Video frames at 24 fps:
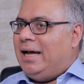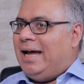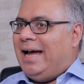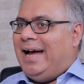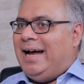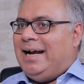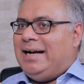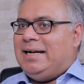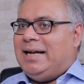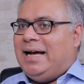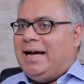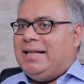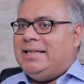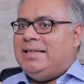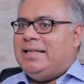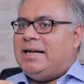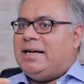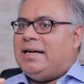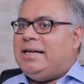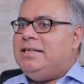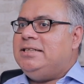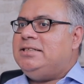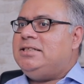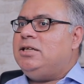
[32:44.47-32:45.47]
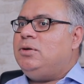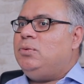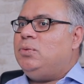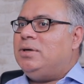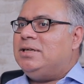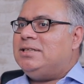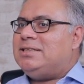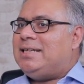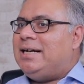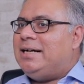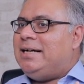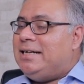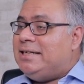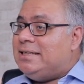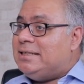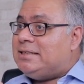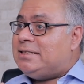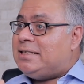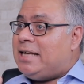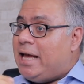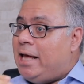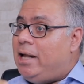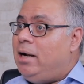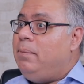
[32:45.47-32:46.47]
And the reason was that it
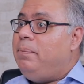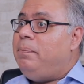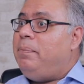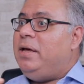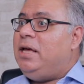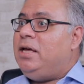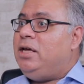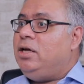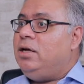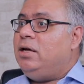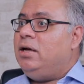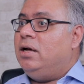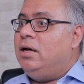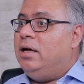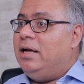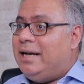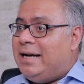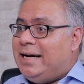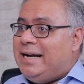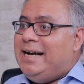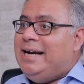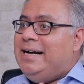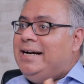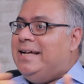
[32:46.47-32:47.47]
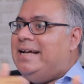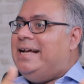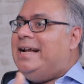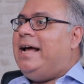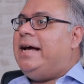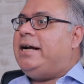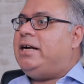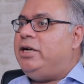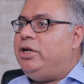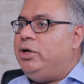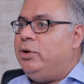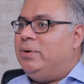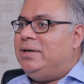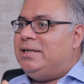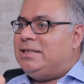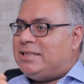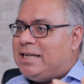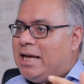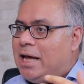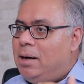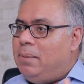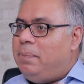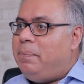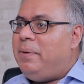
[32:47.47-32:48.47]
is helping redirect you. It's
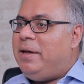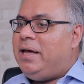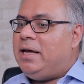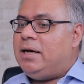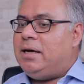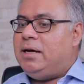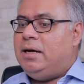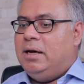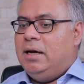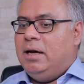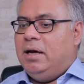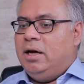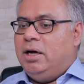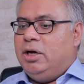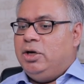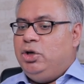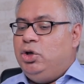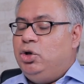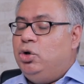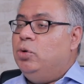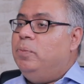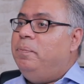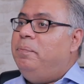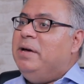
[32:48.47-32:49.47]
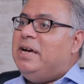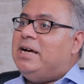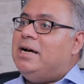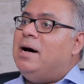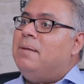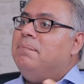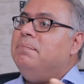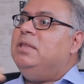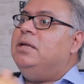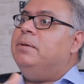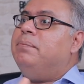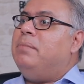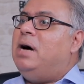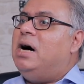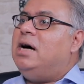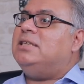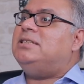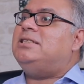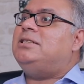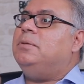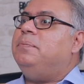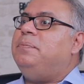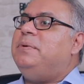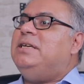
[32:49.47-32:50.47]
helping you become the
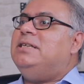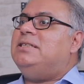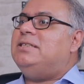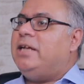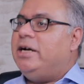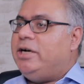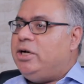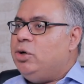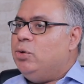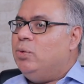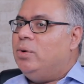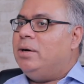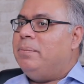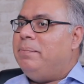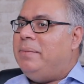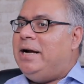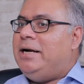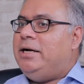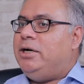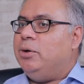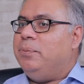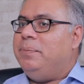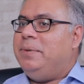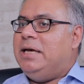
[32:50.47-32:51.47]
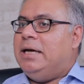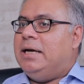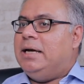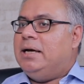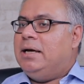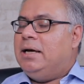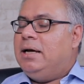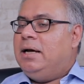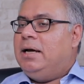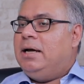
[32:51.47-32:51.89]
masterpiece that you were meant to be.